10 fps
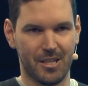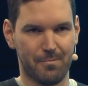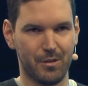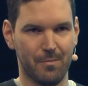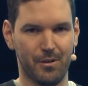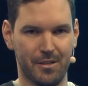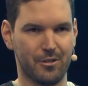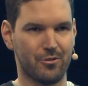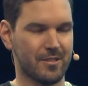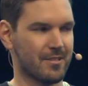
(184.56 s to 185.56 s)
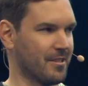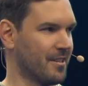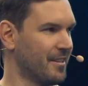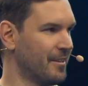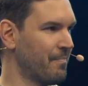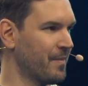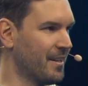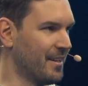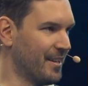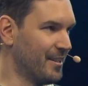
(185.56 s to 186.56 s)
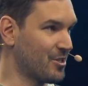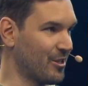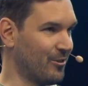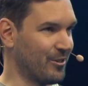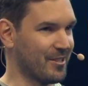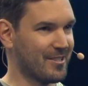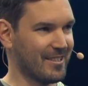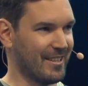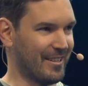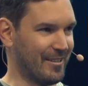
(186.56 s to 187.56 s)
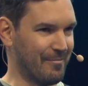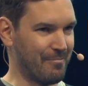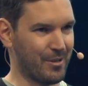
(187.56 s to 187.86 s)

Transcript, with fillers: get people interested uh, in Celonis um,